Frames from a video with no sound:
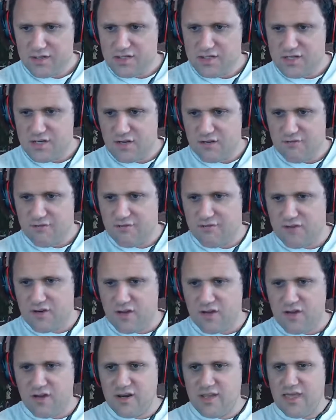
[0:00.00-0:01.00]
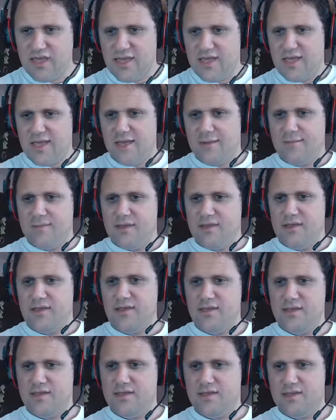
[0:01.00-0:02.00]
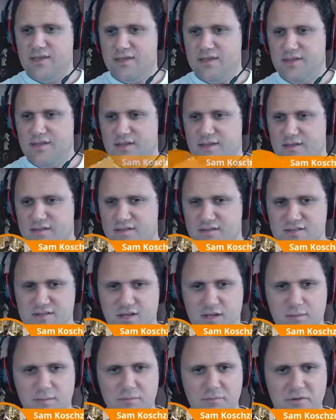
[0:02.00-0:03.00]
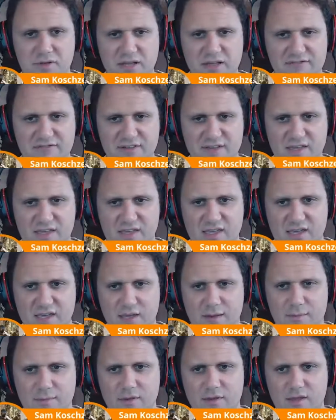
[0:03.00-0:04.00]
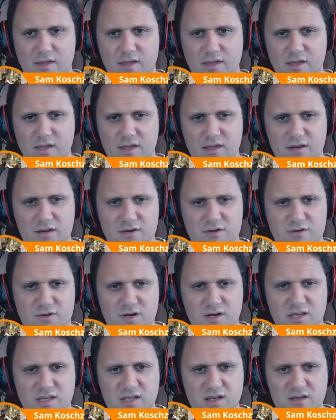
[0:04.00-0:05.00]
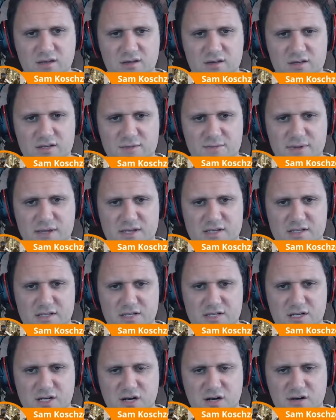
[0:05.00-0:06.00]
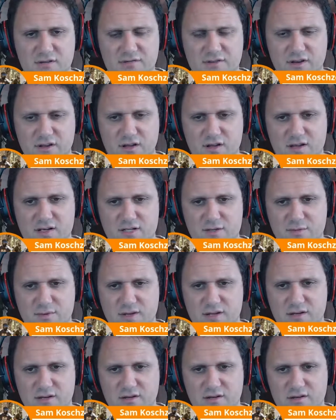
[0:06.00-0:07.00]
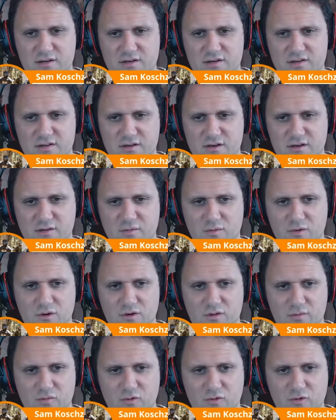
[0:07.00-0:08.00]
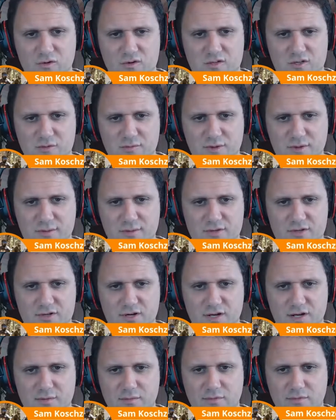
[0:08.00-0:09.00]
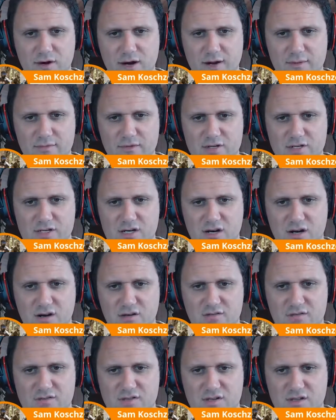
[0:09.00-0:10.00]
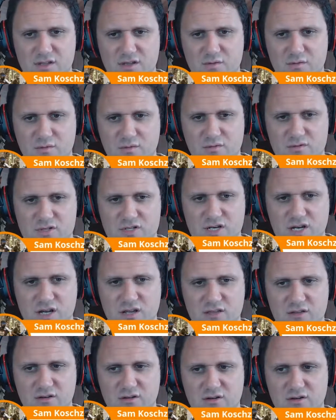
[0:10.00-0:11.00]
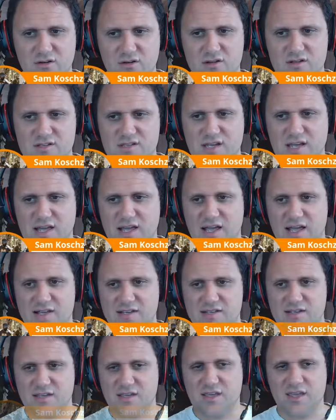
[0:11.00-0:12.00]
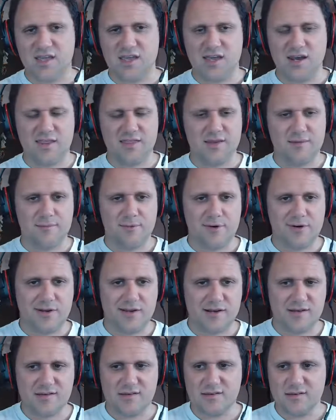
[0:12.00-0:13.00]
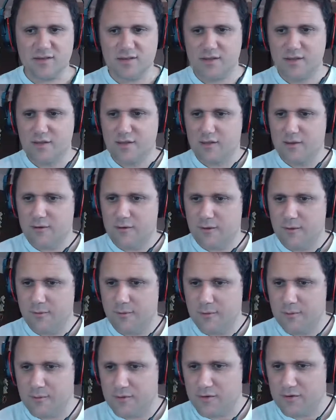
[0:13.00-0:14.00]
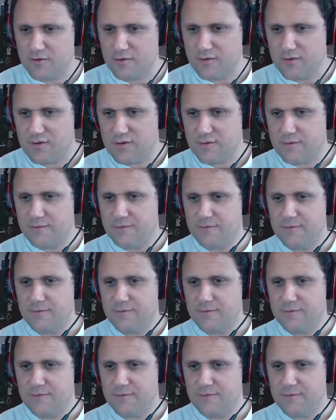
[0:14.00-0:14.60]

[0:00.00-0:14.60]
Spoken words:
Sheriff of Nottingham is a bluffing game. You're trying to get goods past the sheriff, and contraband goods are worth more. So people try to bribe the sheriff so they won't check their goods. So you can kind of then predict what people are doing.